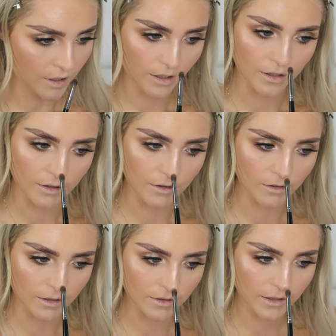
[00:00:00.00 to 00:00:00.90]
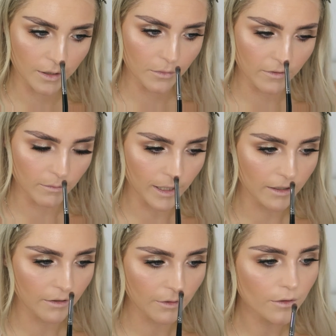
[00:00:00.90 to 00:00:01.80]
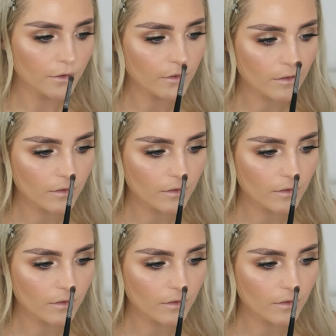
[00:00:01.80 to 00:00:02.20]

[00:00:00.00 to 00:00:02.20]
And on the tip of my nose.